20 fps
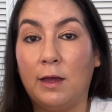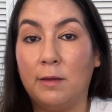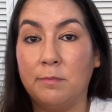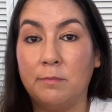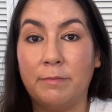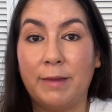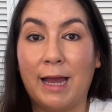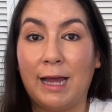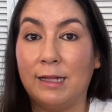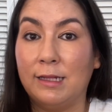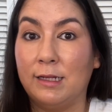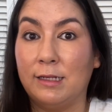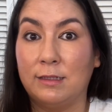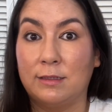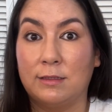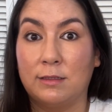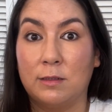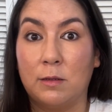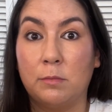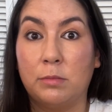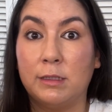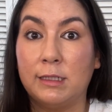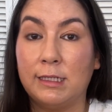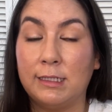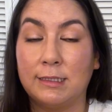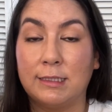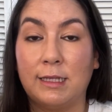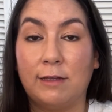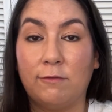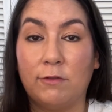palettes,
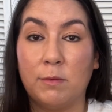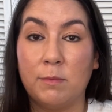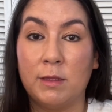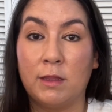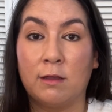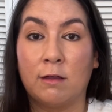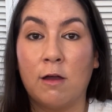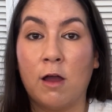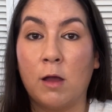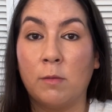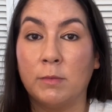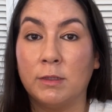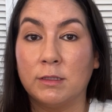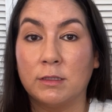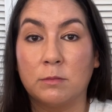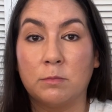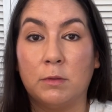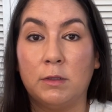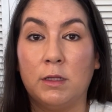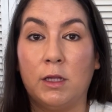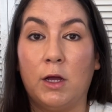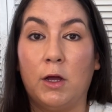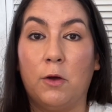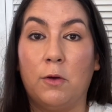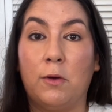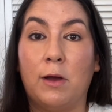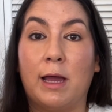please leave them in the comments below.